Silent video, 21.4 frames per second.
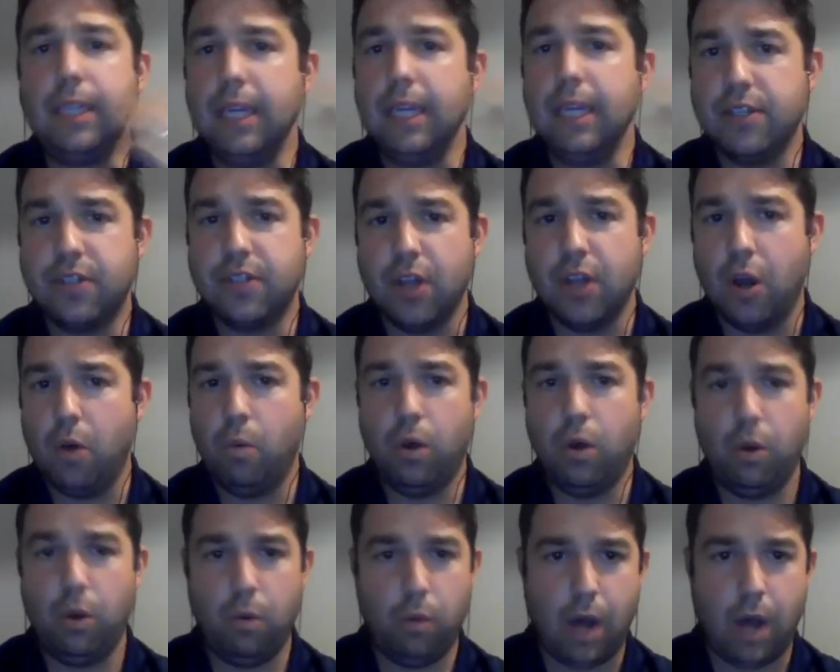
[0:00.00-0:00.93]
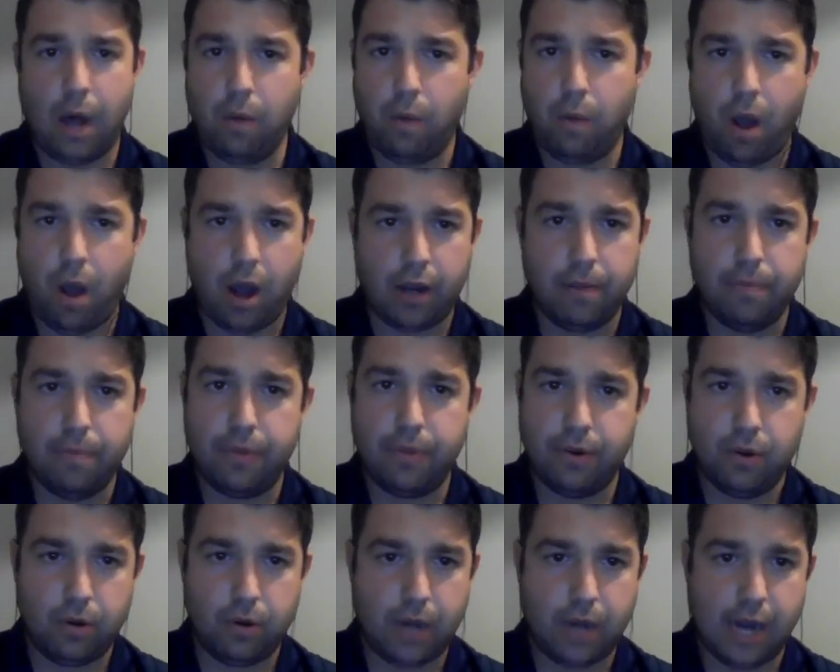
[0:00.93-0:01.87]
And so I'll walk them
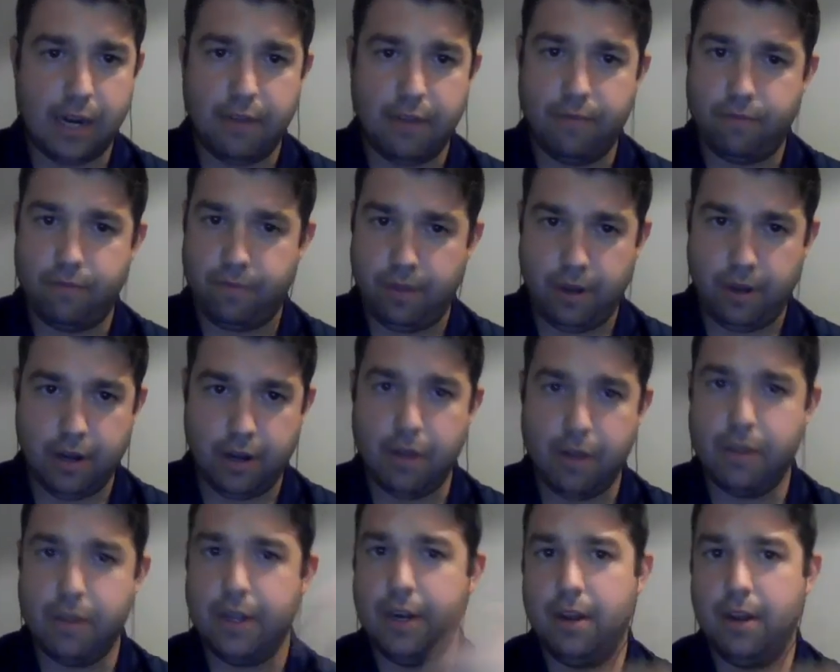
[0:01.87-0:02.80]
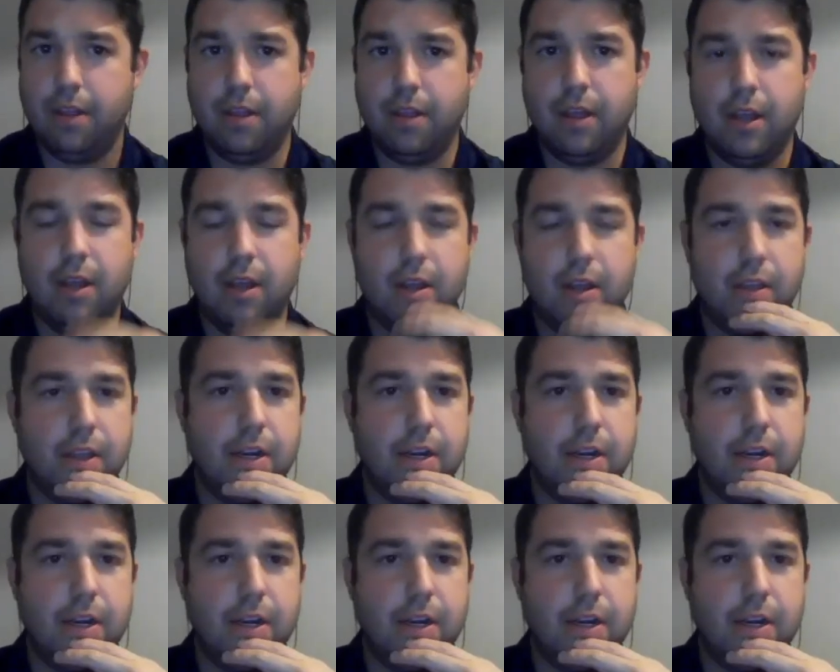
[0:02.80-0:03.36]
through kind of, the